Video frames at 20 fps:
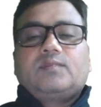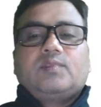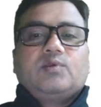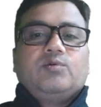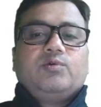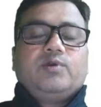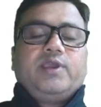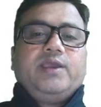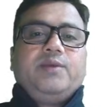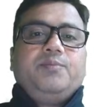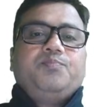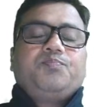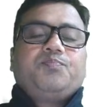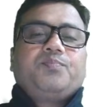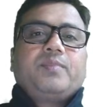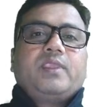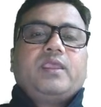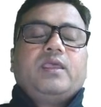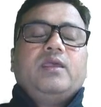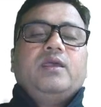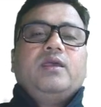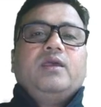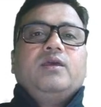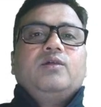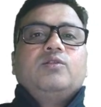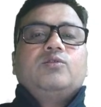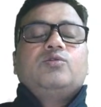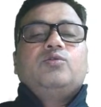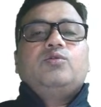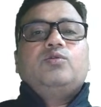Okay,
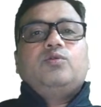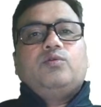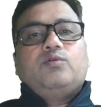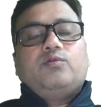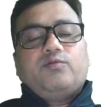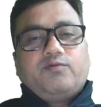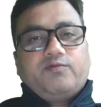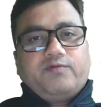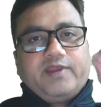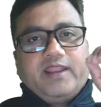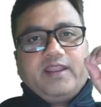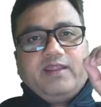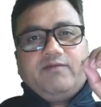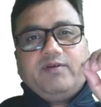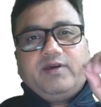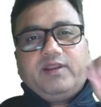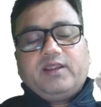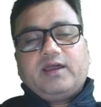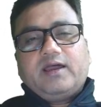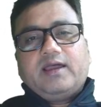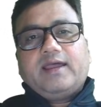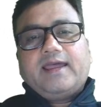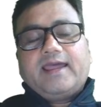so whenever